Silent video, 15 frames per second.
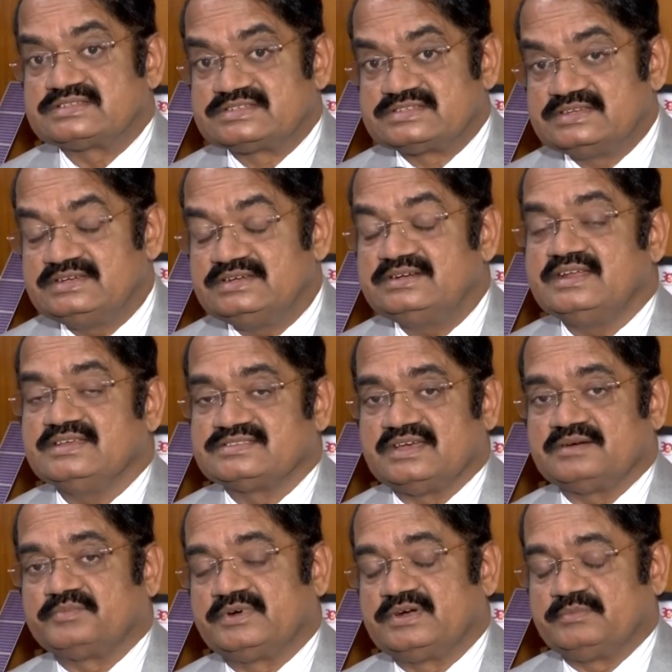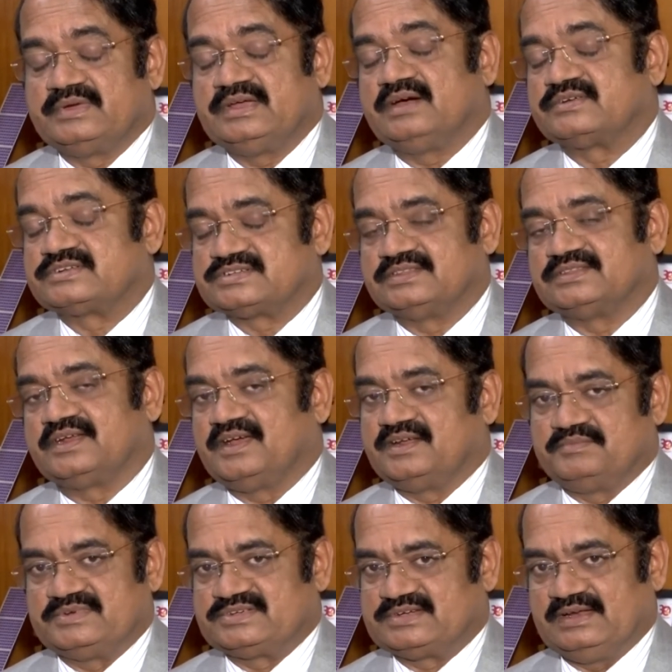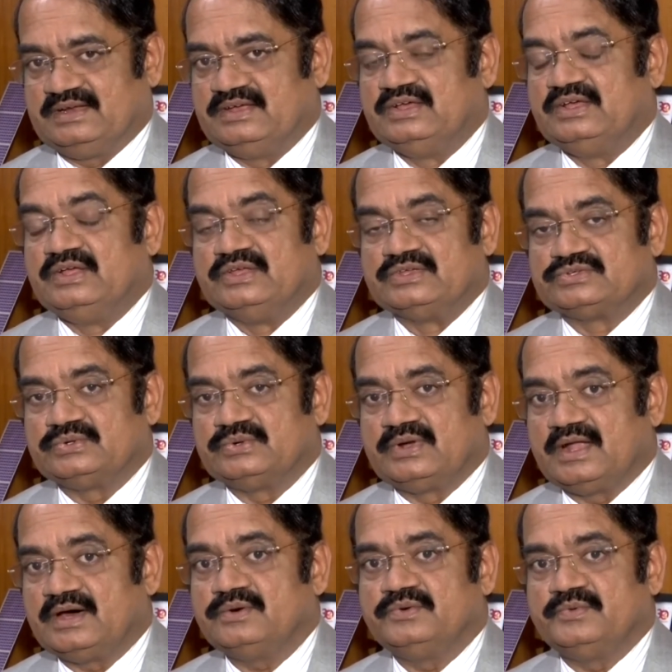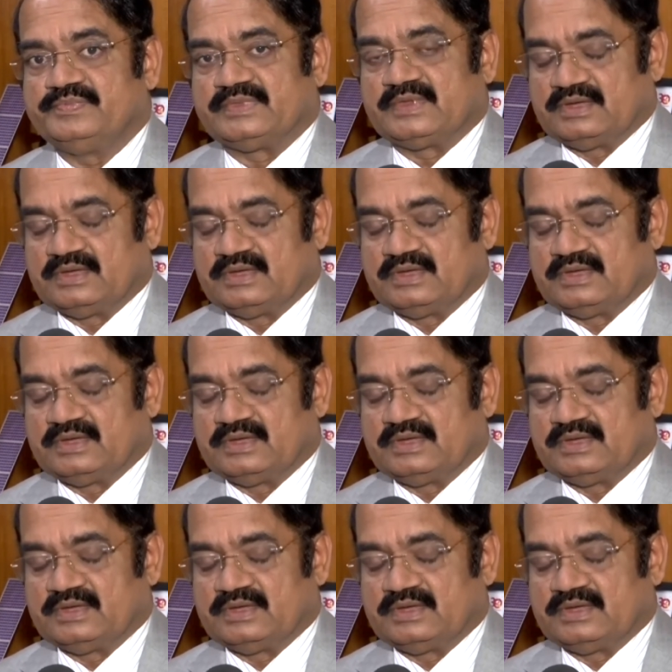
seed has happened by our Chandrayaan mission. So now,